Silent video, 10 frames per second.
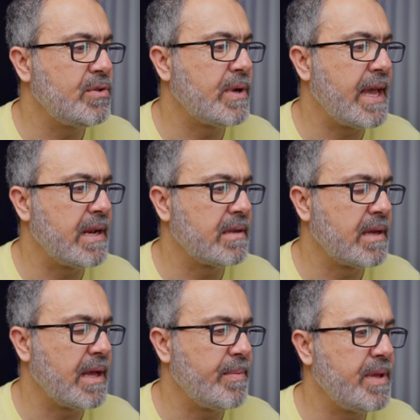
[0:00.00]
you can
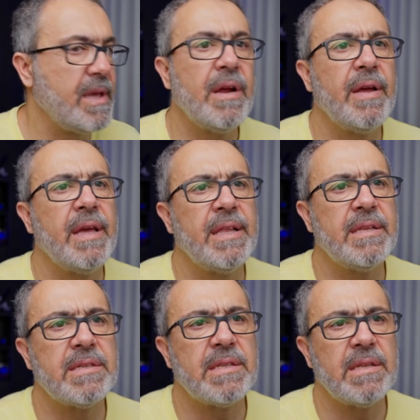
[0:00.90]
come here and
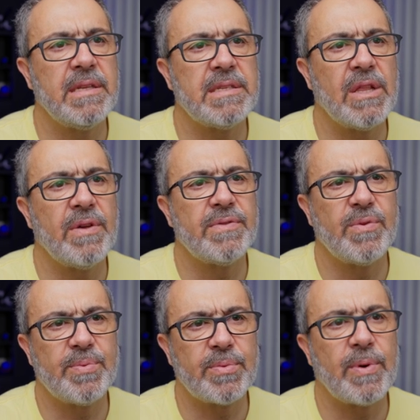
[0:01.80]
instead of
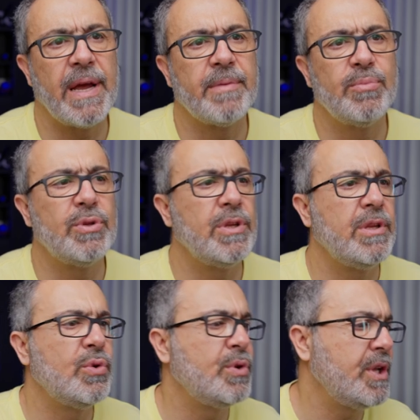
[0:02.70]
subtract, put
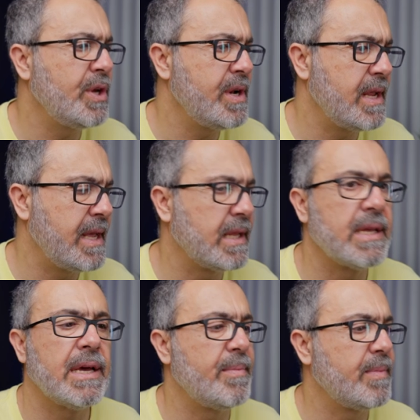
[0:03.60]
union and
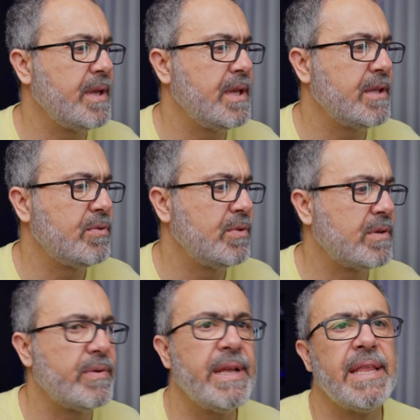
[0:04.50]
come here to
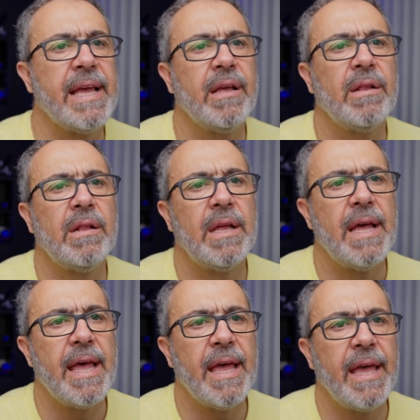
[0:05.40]
the rectangle
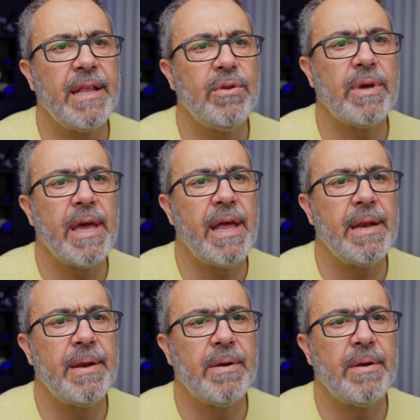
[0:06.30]
and you can